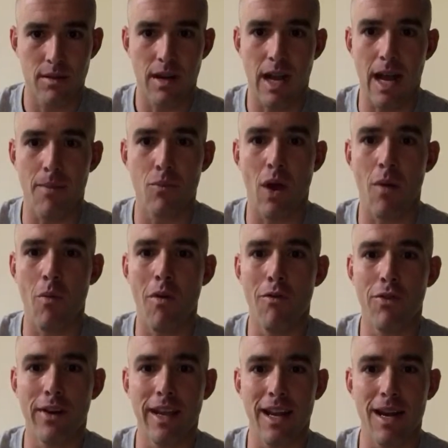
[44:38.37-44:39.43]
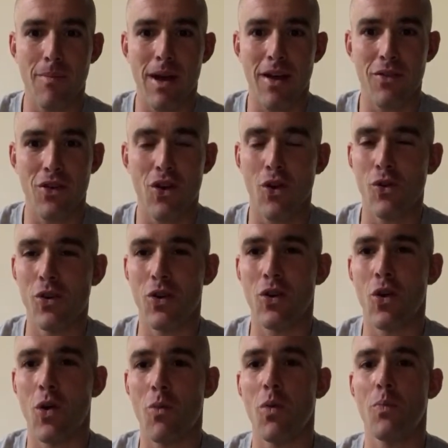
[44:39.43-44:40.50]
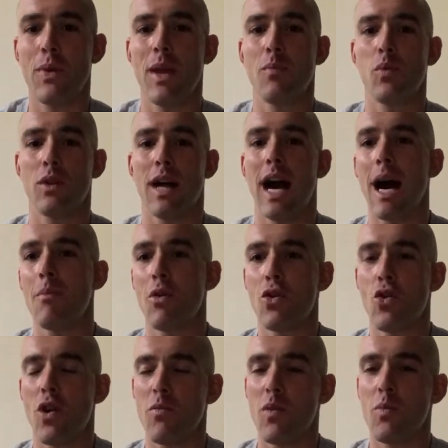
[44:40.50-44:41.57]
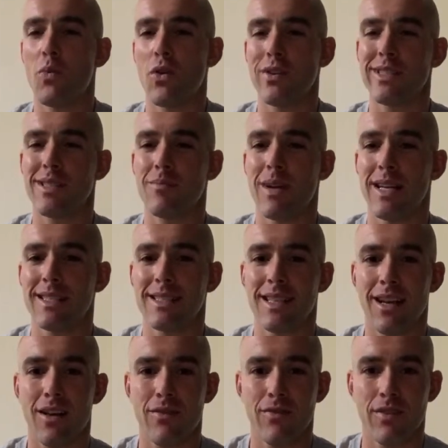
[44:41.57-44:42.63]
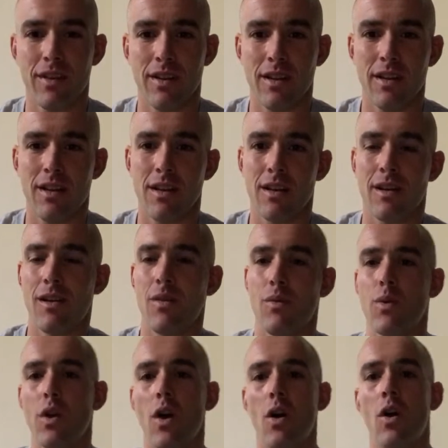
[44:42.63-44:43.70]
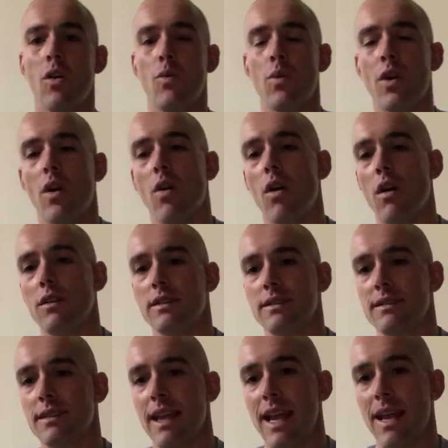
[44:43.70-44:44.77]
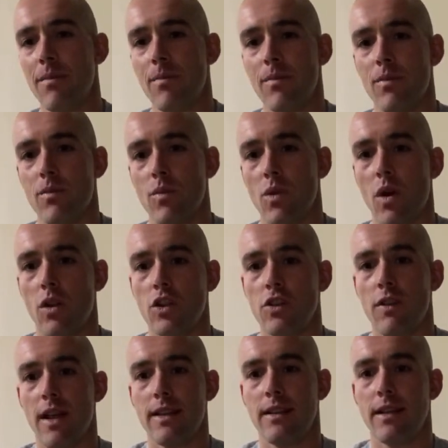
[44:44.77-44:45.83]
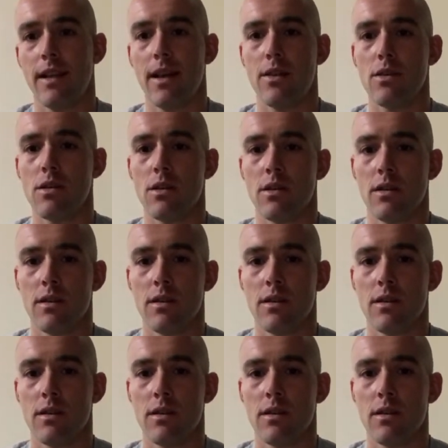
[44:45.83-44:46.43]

I'm, I will not forget about no, normal people. I'm a normal person myself. We all we are all the same. We all train together.